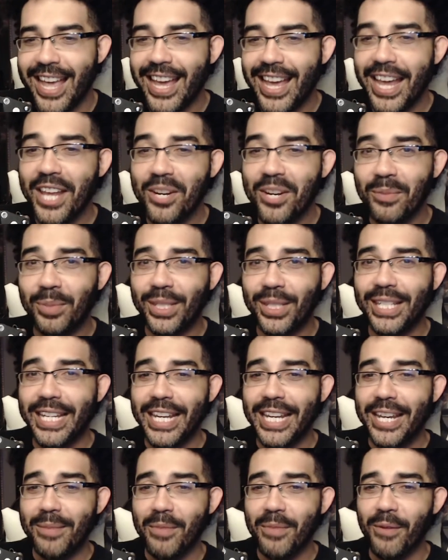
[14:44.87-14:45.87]
in
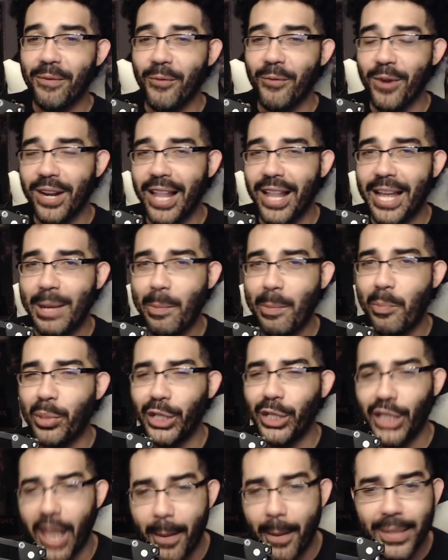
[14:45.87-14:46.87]
Obsidian before it like
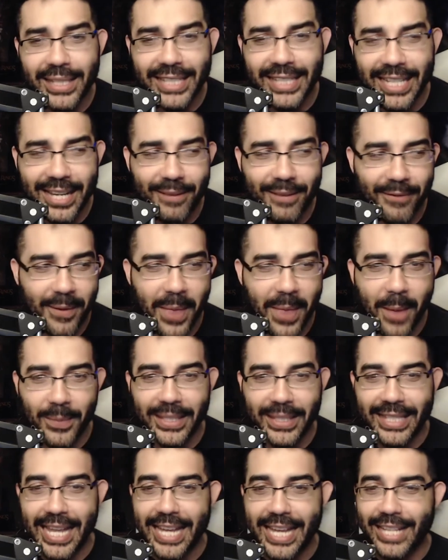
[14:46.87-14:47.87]
plummeted, if I'm not
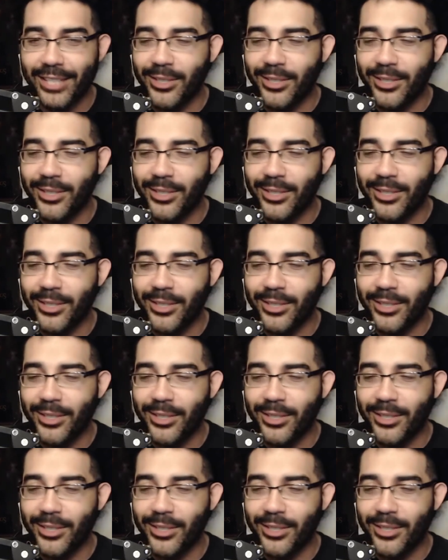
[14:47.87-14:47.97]
mistaken.